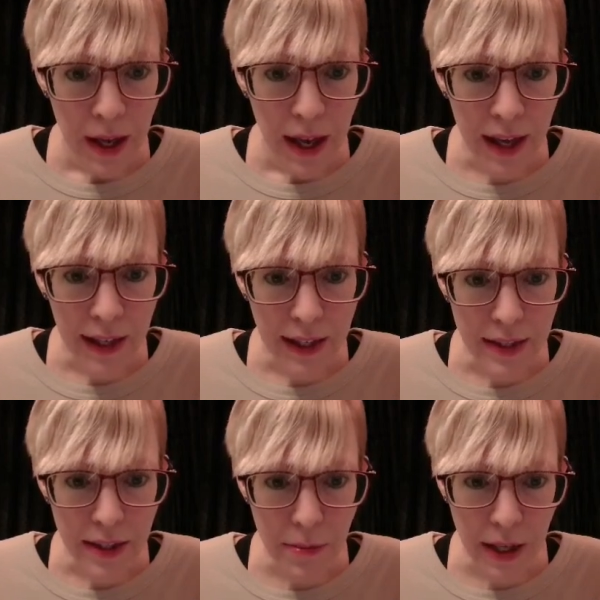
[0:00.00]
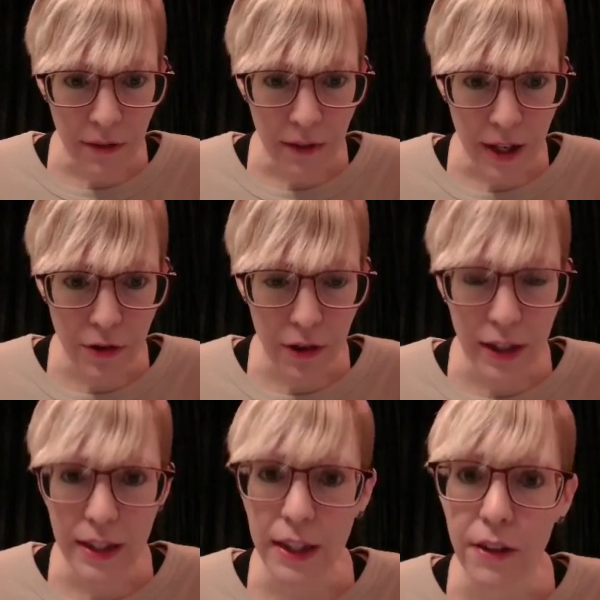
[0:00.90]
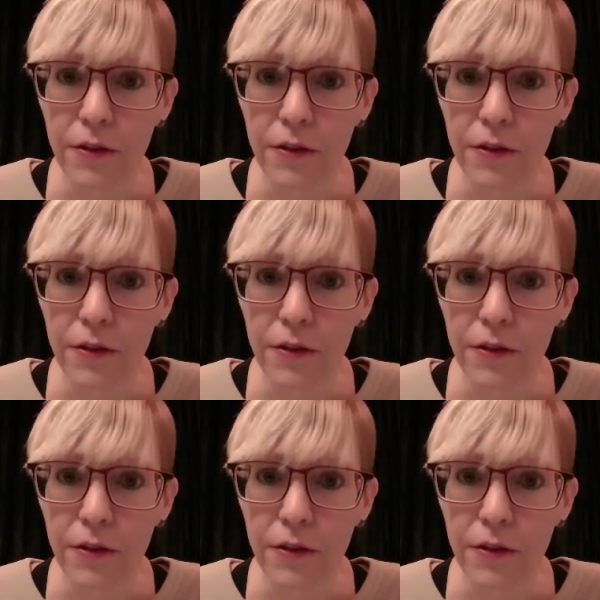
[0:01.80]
and gets the manufacturer ID.